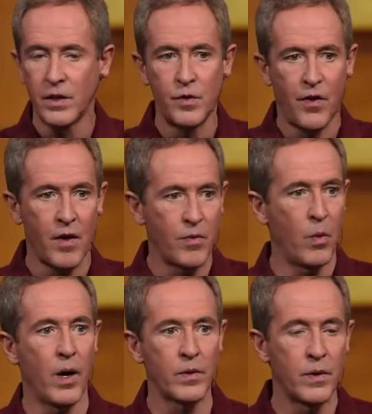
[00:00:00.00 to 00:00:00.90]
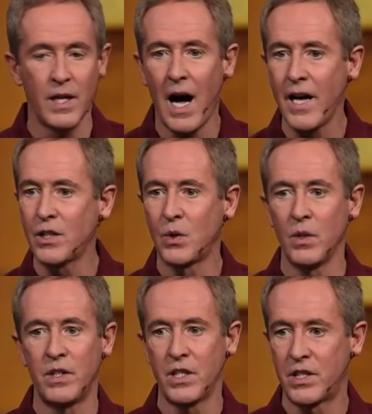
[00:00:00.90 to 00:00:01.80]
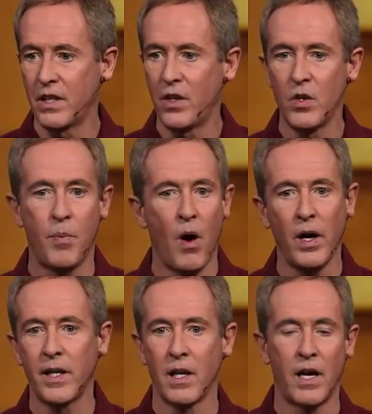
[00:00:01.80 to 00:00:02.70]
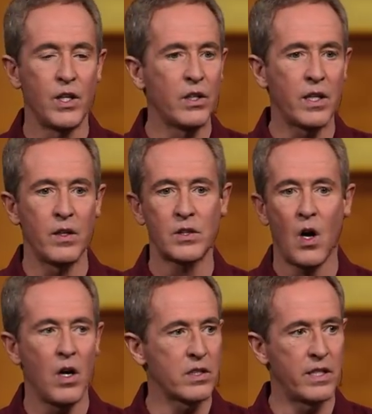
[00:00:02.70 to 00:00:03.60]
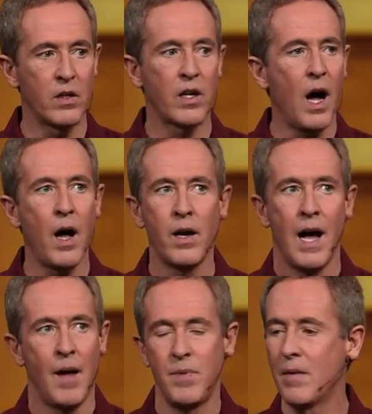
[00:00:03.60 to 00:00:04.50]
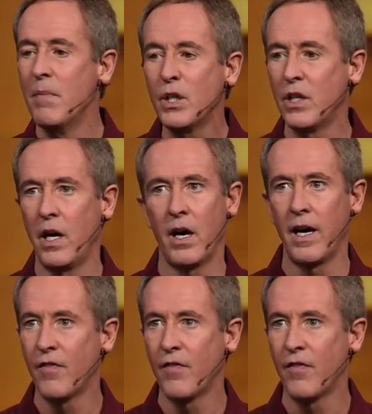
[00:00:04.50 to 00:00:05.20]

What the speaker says: too far from where I went to high school, and just sit there in the parking lot and look at those cars and tell God I'd be a missionary if